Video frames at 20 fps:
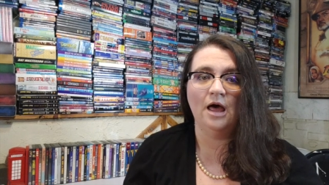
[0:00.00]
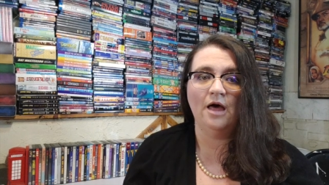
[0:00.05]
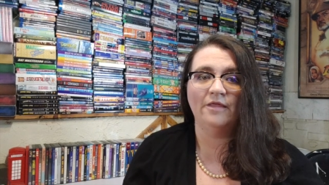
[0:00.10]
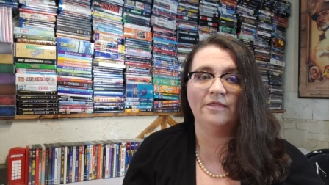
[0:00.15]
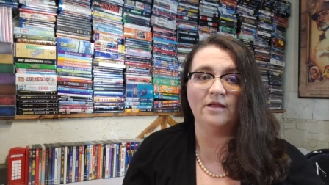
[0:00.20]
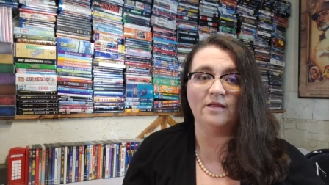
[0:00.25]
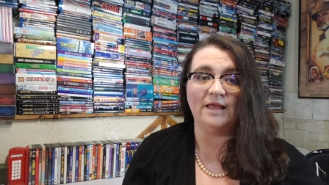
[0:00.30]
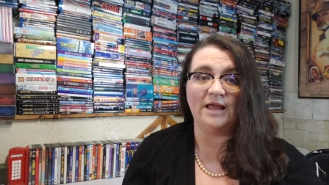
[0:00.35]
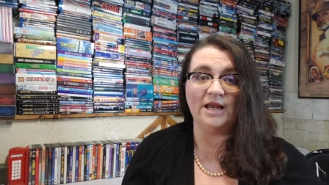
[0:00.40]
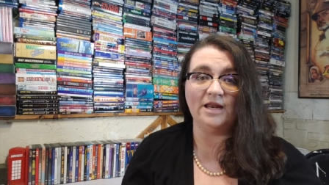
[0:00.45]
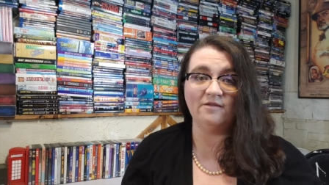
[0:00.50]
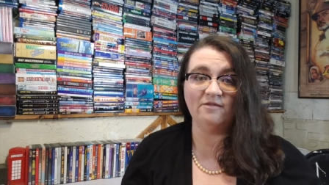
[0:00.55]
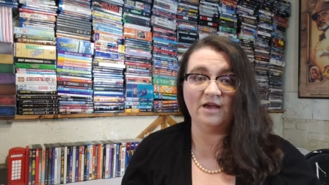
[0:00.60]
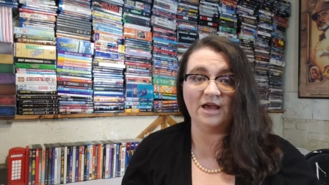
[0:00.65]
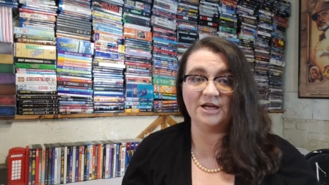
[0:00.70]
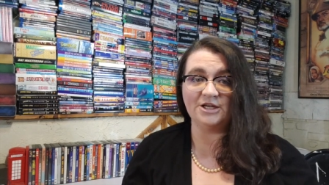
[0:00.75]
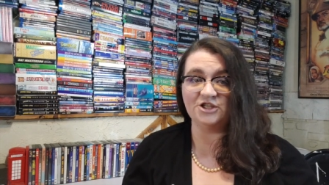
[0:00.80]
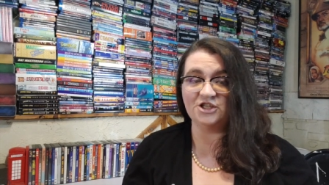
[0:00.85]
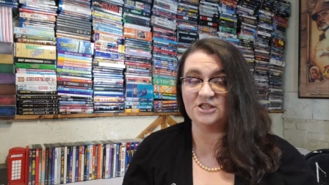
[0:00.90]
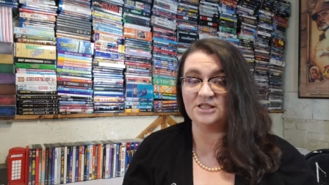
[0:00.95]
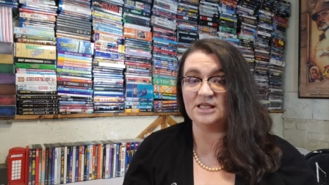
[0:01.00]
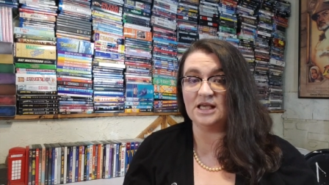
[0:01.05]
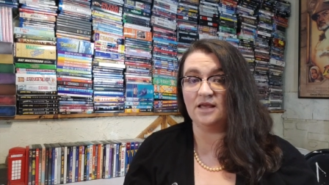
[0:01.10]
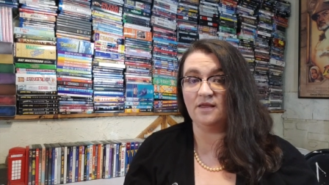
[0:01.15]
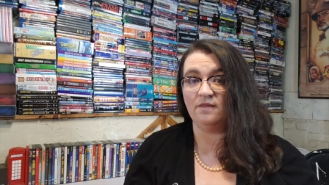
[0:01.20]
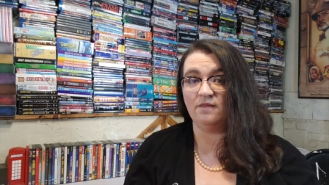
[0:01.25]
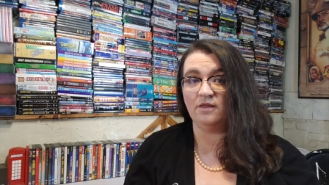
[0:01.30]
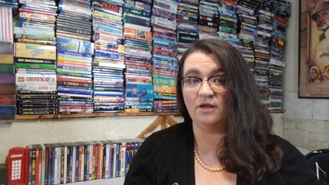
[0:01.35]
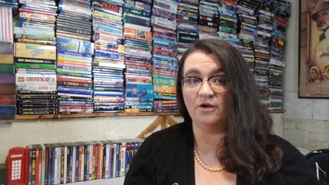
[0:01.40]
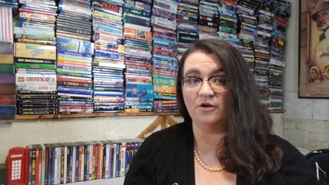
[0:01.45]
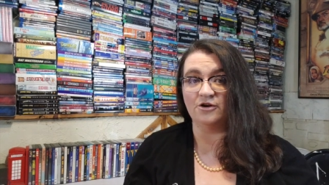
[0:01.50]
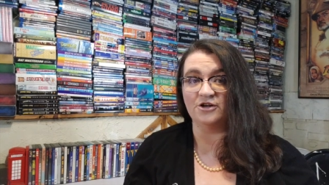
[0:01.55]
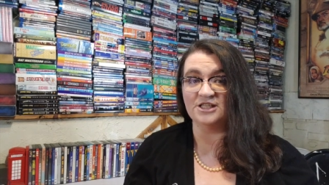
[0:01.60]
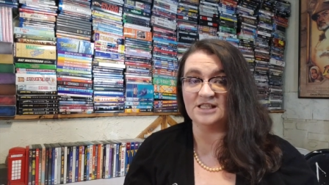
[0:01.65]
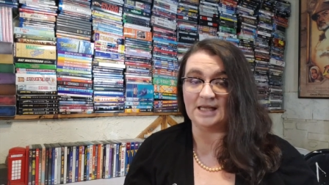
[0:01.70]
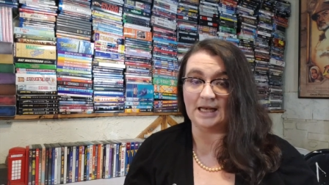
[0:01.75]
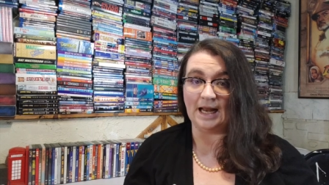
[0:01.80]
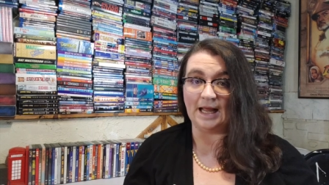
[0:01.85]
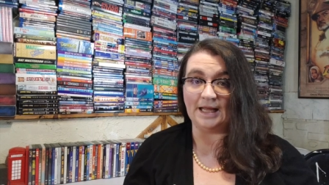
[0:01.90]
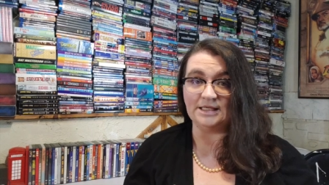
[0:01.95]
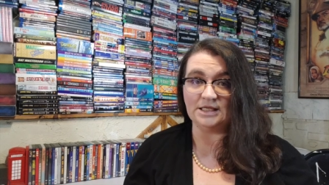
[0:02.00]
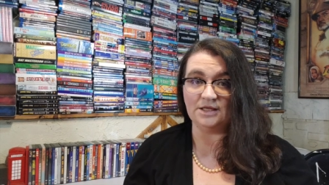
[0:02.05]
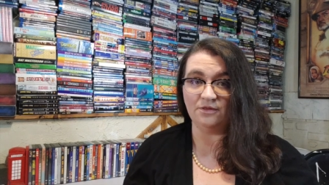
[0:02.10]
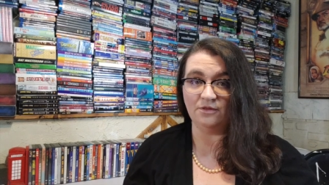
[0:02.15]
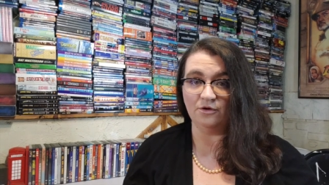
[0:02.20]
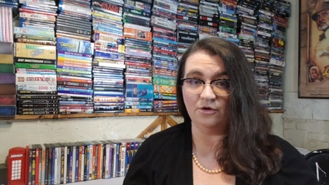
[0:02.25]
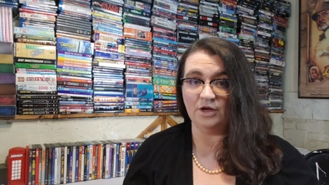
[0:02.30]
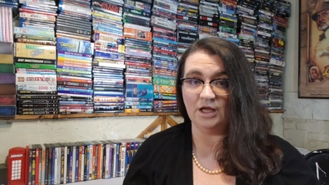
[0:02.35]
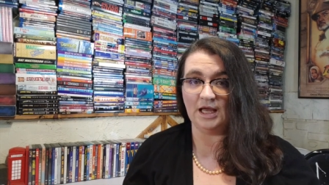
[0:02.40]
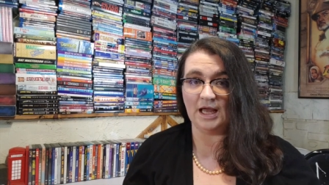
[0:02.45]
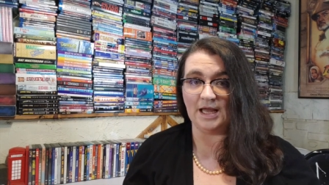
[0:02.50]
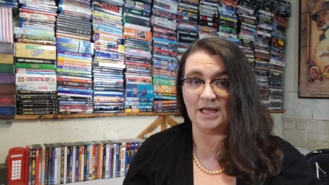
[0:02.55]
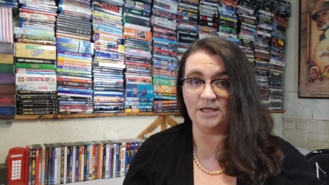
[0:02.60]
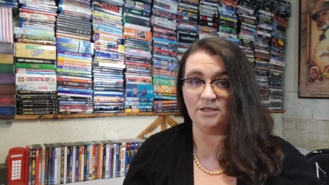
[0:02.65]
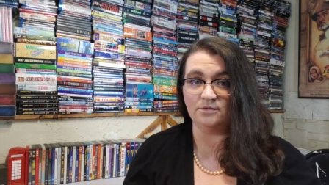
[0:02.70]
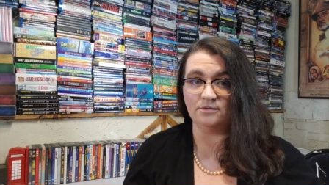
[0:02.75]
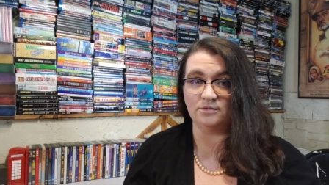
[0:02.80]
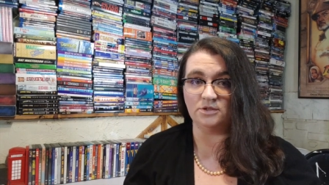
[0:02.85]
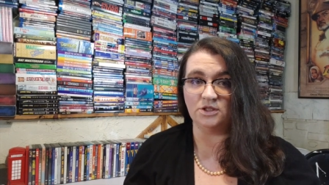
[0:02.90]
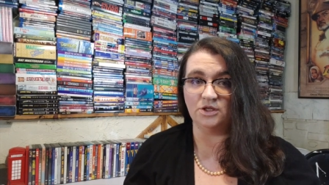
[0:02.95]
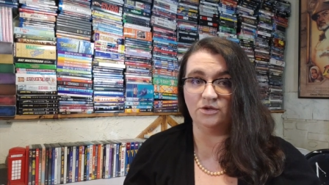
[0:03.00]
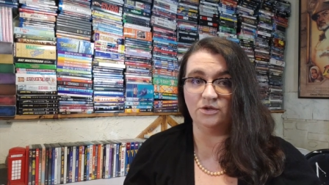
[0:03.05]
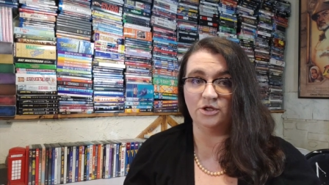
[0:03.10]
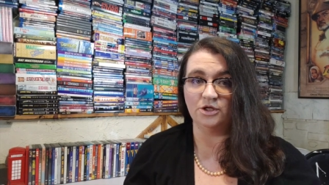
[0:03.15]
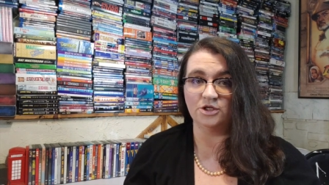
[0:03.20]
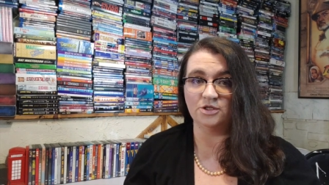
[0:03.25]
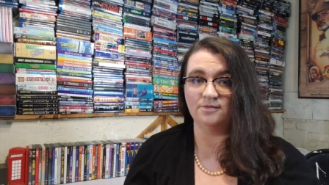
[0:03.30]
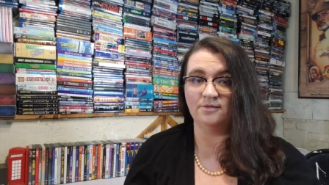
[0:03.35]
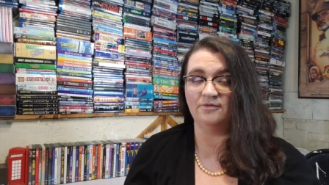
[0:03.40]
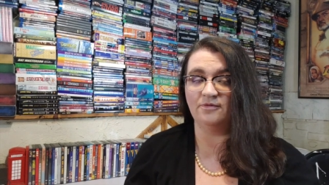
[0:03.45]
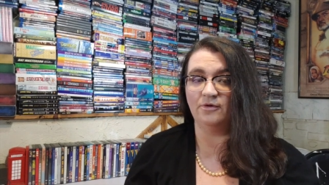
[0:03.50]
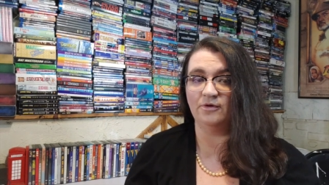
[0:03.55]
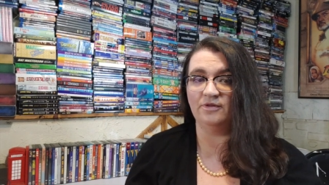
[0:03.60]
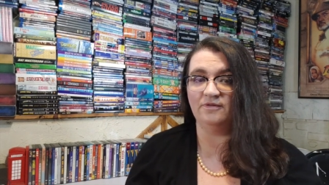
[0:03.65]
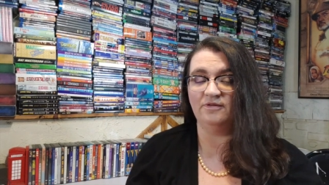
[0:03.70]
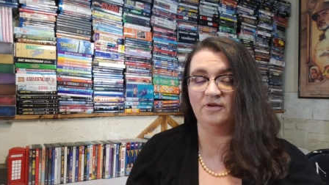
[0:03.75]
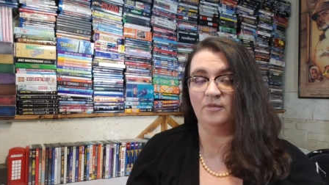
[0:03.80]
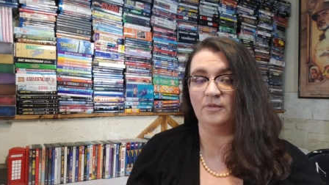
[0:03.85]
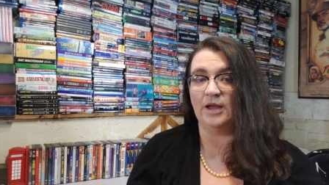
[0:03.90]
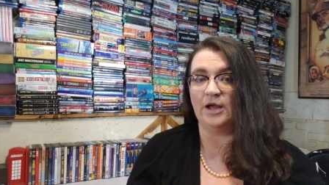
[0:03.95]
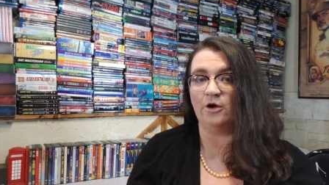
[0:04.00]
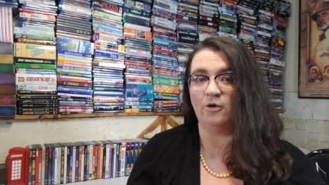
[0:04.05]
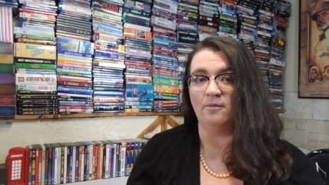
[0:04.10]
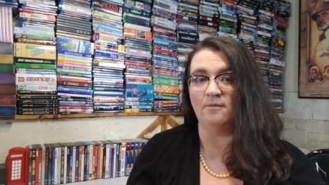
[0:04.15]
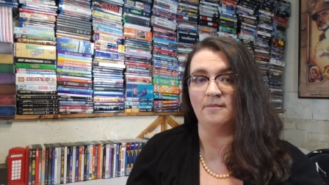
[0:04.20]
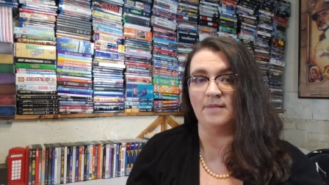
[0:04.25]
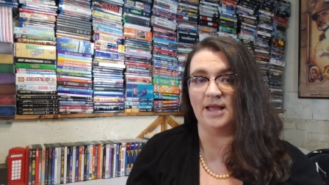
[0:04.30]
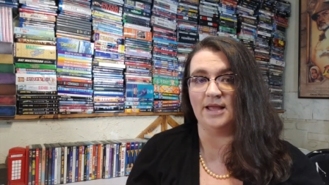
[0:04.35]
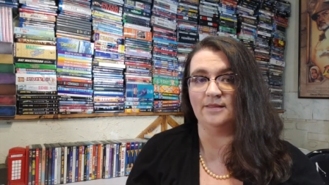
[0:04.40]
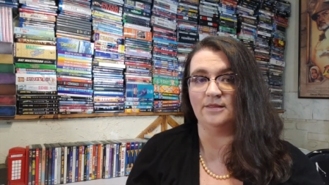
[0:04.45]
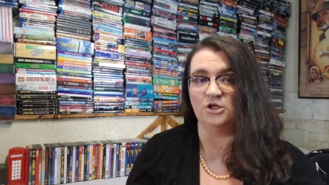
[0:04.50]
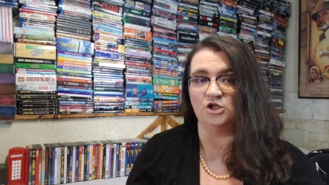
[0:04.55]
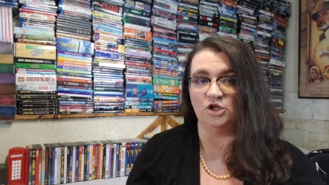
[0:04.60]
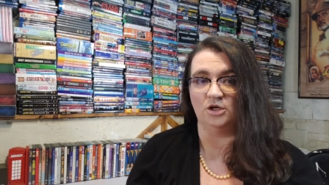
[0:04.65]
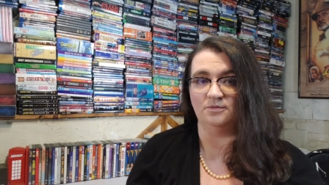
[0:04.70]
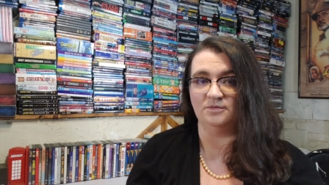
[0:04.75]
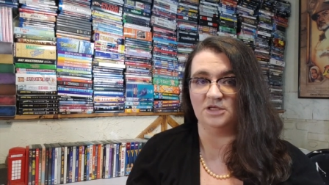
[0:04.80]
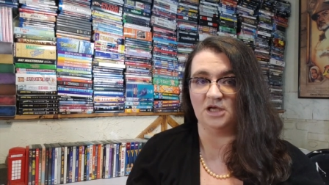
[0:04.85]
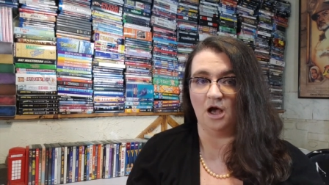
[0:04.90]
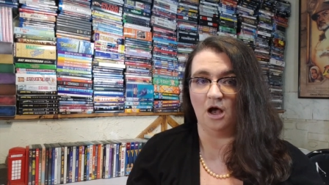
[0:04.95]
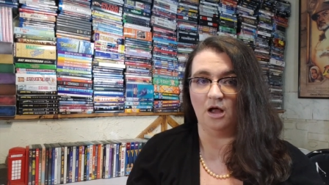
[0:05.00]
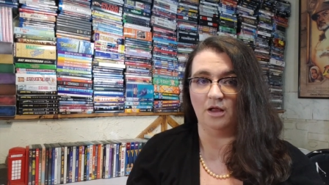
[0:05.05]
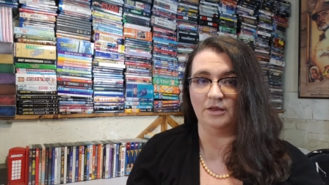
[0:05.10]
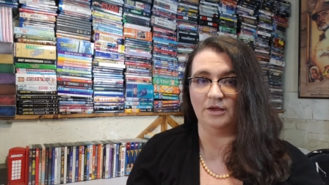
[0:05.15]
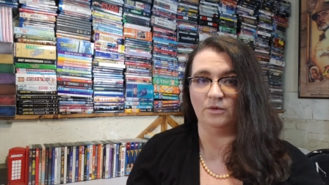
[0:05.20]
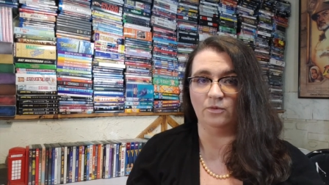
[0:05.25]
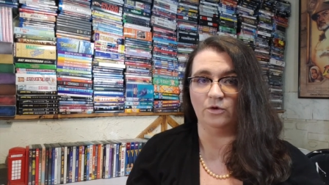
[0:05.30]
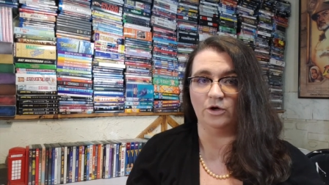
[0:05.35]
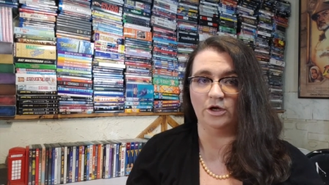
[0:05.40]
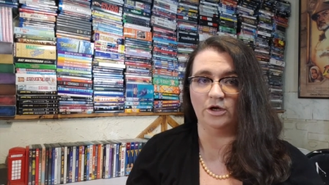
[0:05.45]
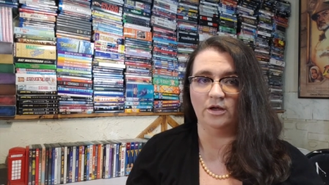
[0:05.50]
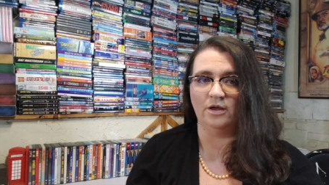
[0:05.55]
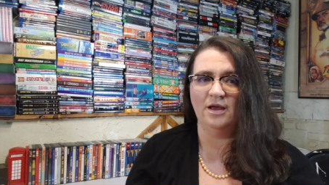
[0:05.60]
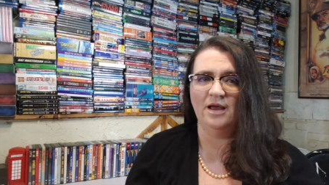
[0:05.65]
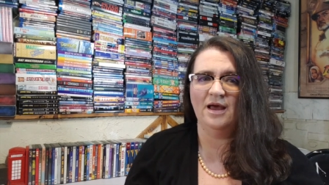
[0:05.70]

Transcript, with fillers: The Lady Vanishes hit theaters in 1938, 2 years before the filmmaker made the jump to Hollywood.